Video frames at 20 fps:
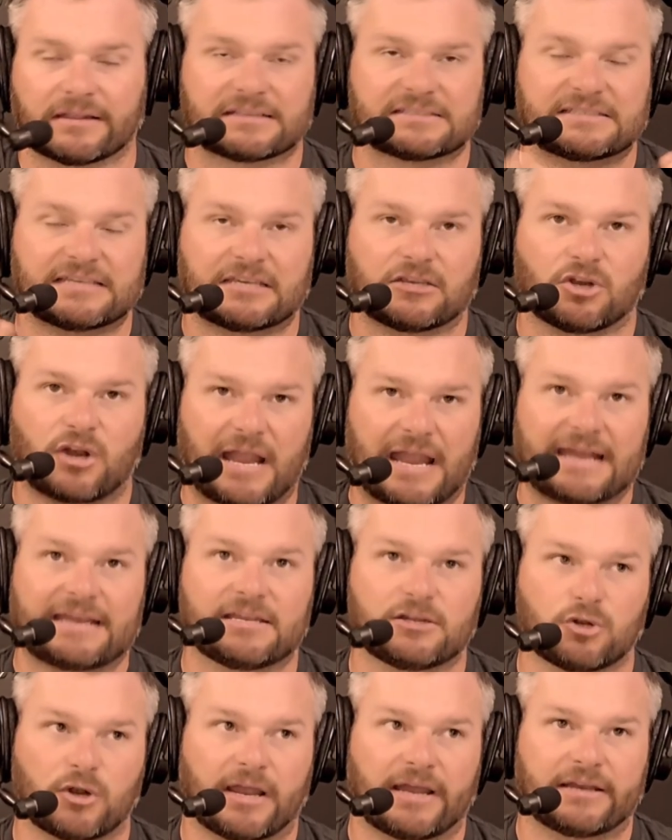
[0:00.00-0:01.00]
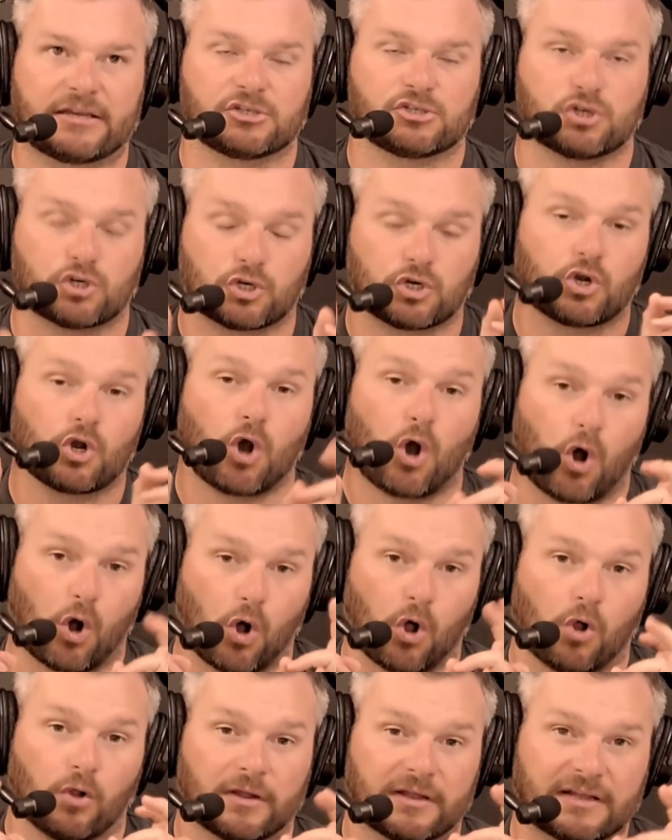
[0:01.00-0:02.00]
say your 80 grand is your
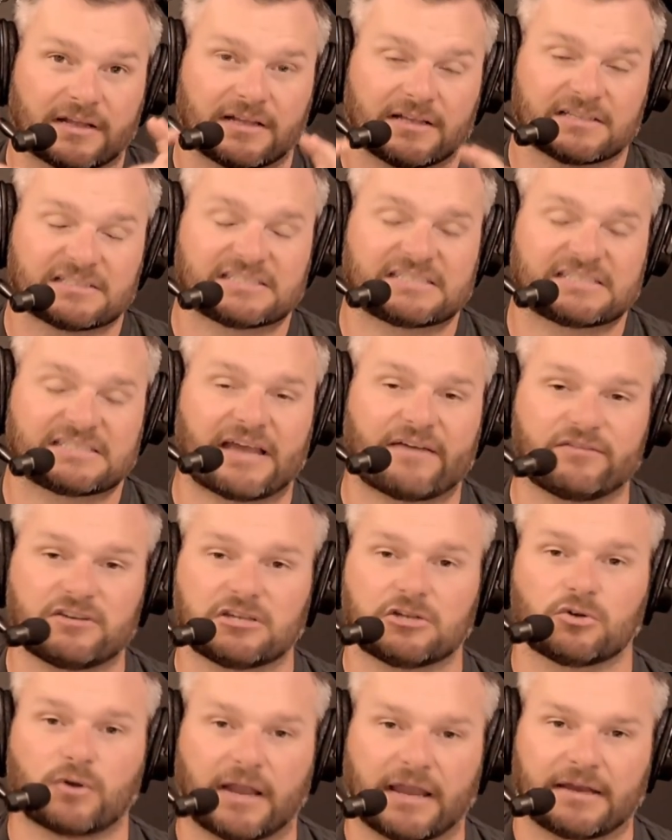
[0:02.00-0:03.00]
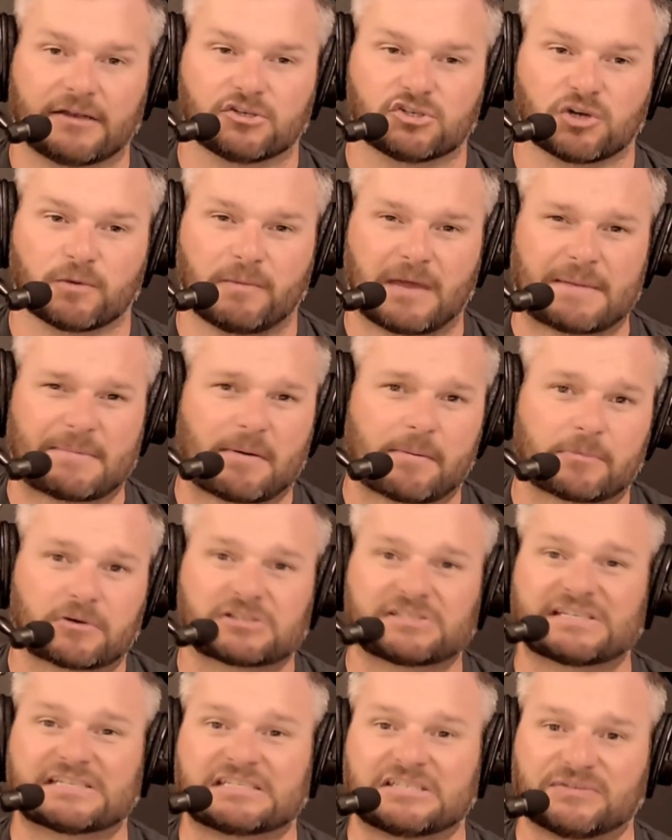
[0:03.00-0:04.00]
goal, 70 grand is your minimum, or
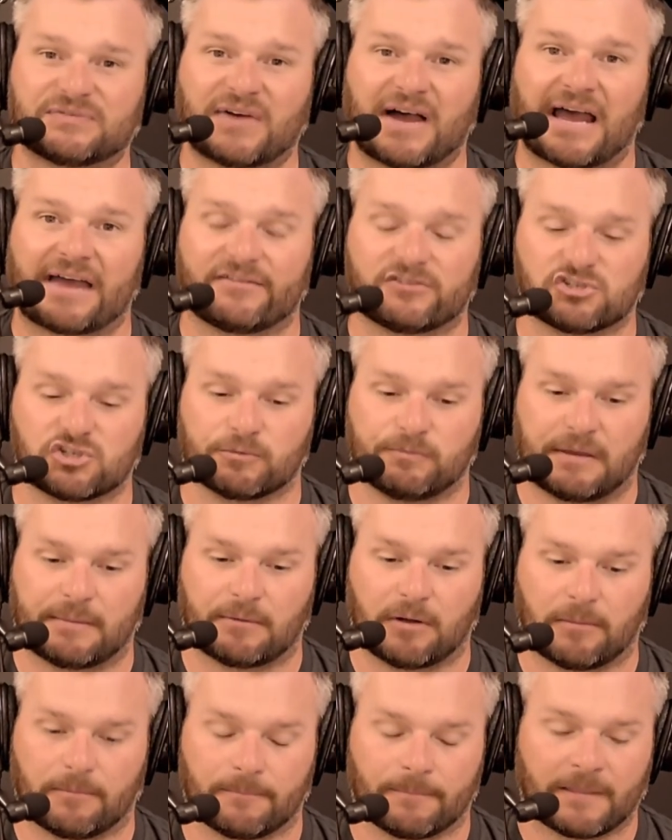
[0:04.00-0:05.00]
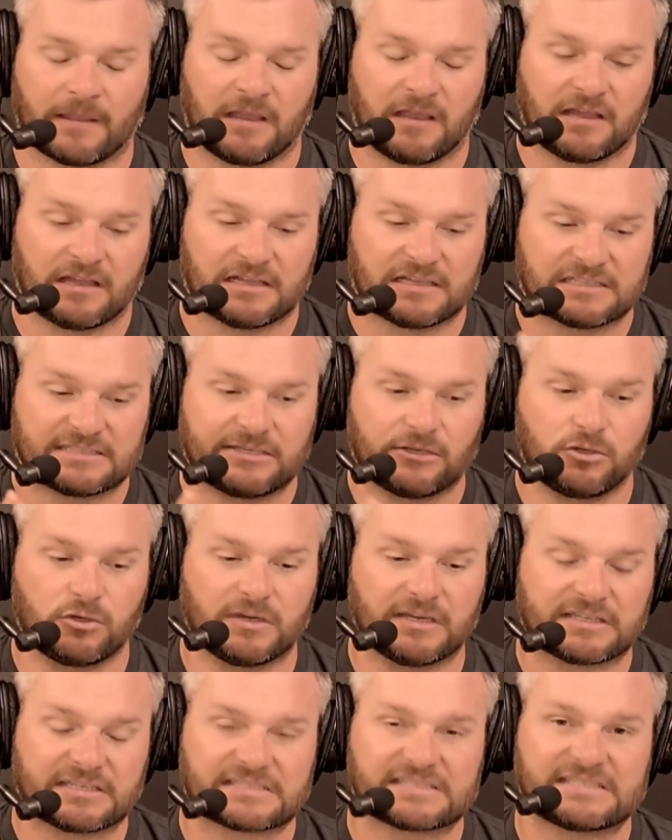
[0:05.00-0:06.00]
65 is your minimum. Till you
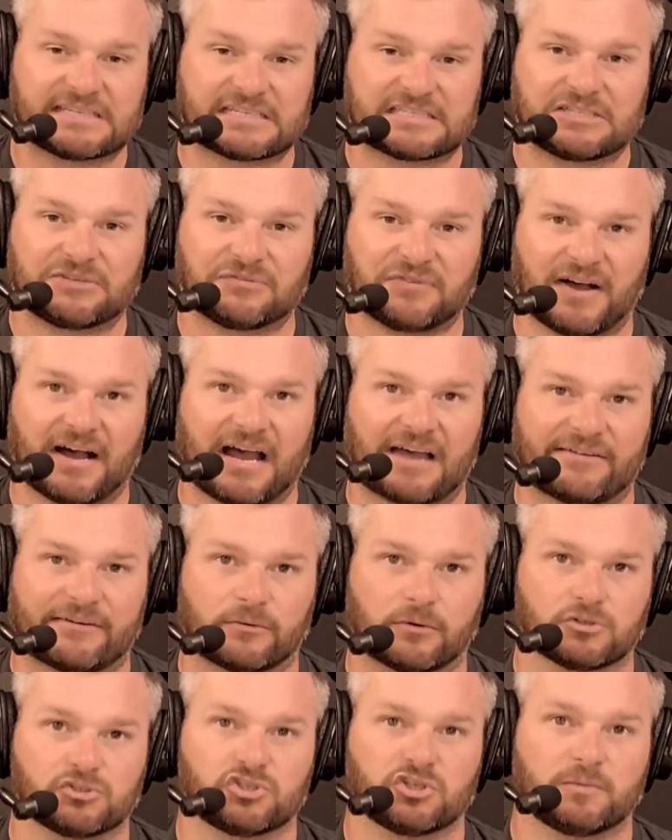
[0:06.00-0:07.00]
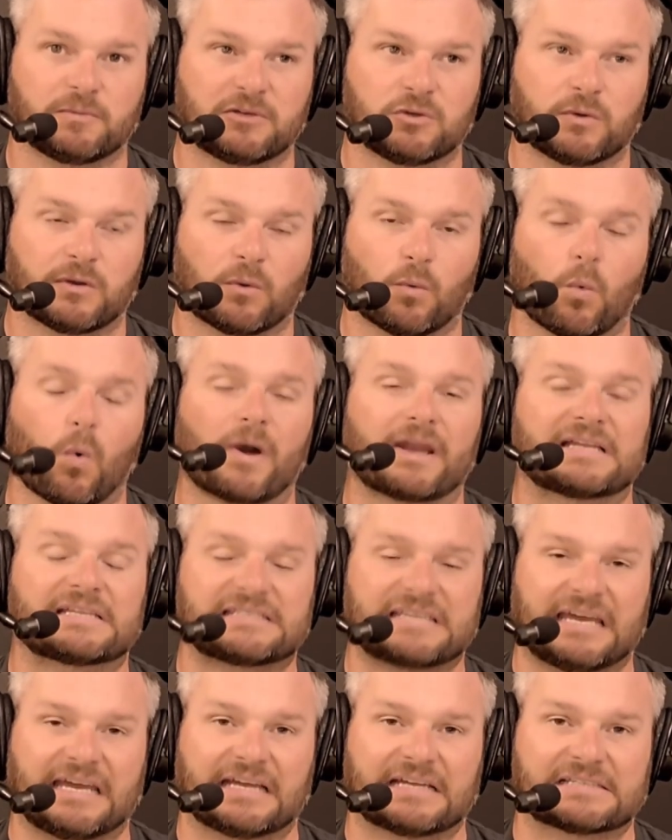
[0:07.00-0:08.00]
get to 65, I want you to be doing what it
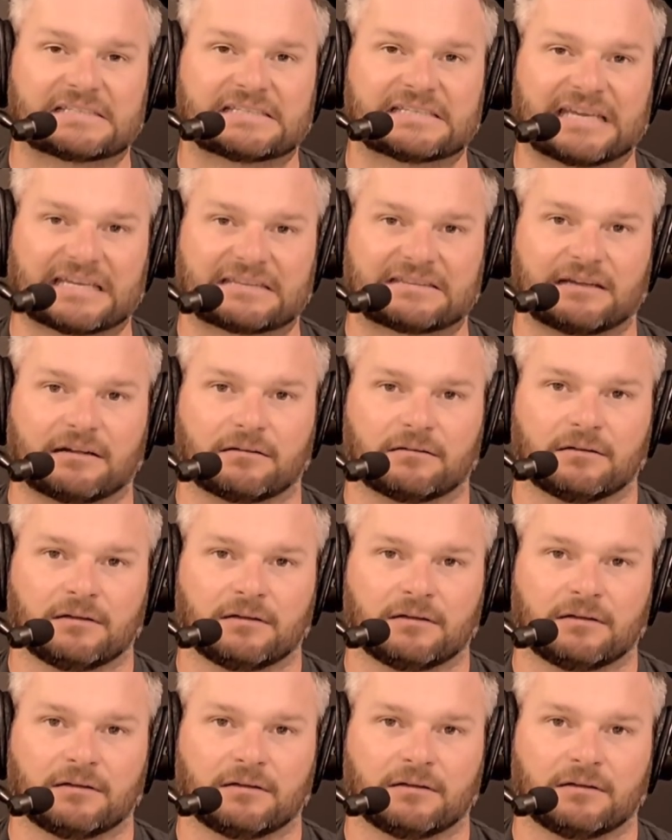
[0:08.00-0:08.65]
takes to get there.